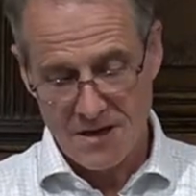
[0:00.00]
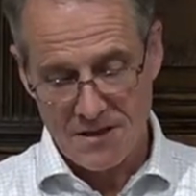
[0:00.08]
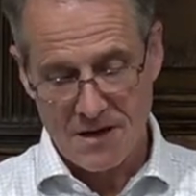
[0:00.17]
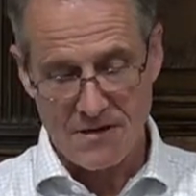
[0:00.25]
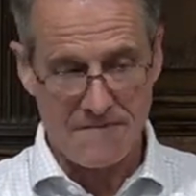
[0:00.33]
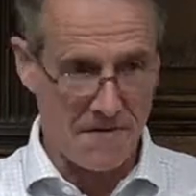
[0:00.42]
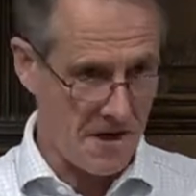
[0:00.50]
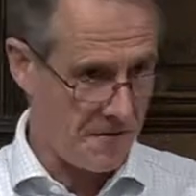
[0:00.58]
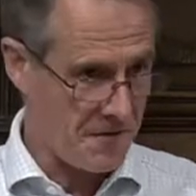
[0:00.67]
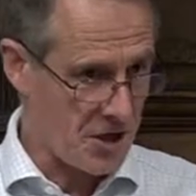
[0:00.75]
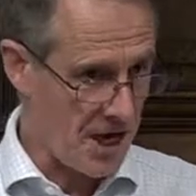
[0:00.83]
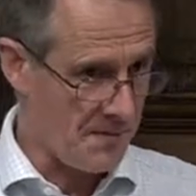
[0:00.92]
There are
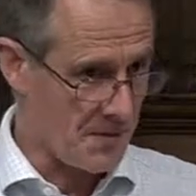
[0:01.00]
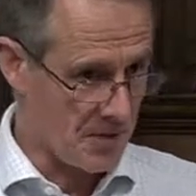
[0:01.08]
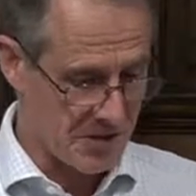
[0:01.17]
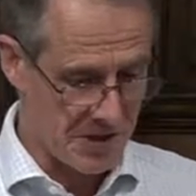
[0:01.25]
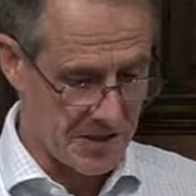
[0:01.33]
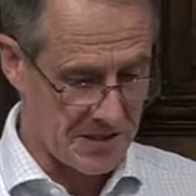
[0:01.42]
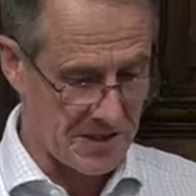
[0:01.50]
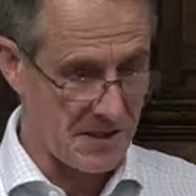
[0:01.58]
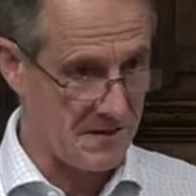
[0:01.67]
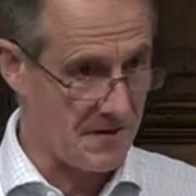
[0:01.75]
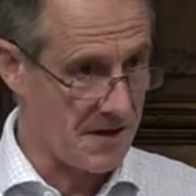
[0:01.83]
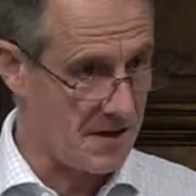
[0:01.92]
five chapels in the
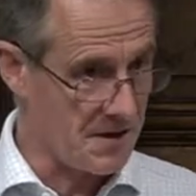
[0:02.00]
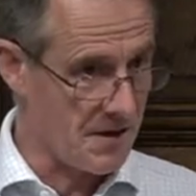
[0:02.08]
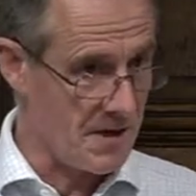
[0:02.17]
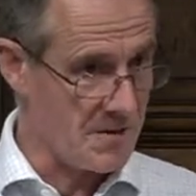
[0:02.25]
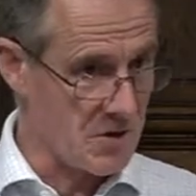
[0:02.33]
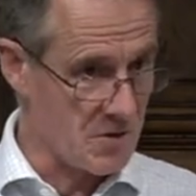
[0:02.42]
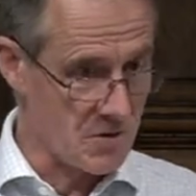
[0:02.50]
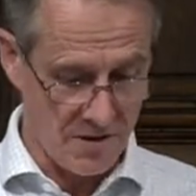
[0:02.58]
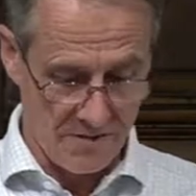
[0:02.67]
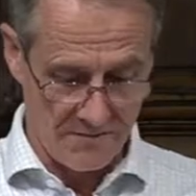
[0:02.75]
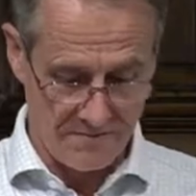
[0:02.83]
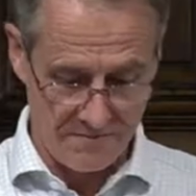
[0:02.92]
City of London
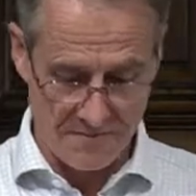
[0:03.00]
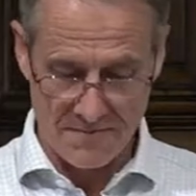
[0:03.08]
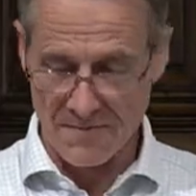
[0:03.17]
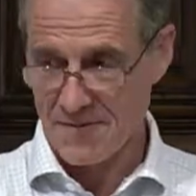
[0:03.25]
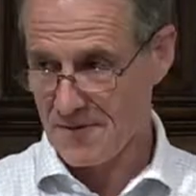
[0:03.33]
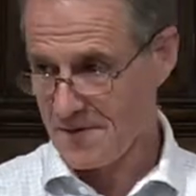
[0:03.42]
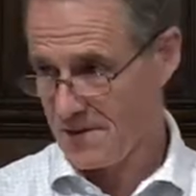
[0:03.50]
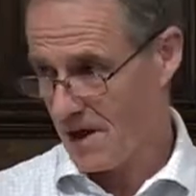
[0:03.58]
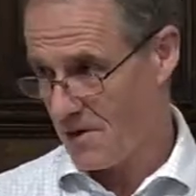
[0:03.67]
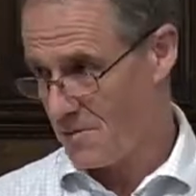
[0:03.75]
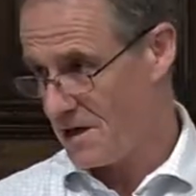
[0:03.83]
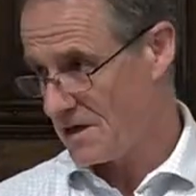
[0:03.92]
crematorium.
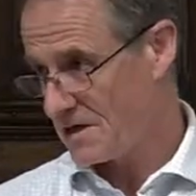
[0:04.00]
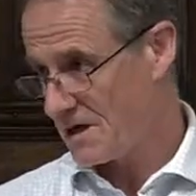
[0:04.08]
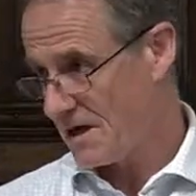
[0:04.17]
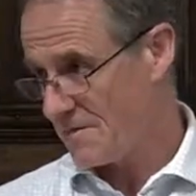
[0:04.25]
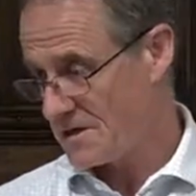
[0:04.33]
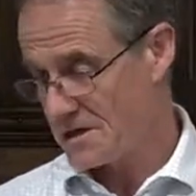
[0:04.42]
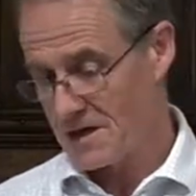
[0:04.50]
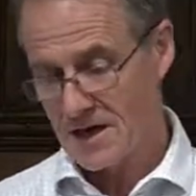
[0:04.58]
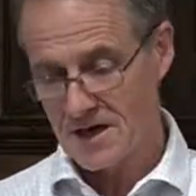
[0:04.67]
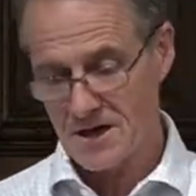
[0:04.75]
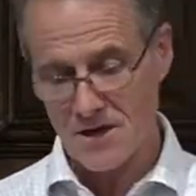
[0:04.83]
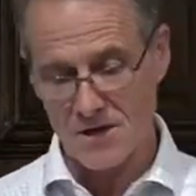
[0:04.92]
Opening time is at
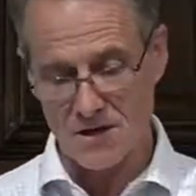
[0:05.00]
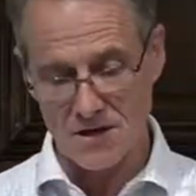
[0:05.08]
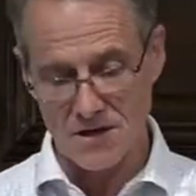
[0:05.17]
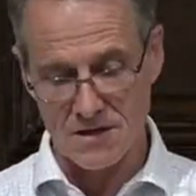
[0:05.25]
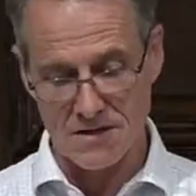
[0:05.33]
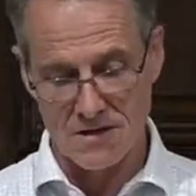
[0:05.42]
nine o'clock.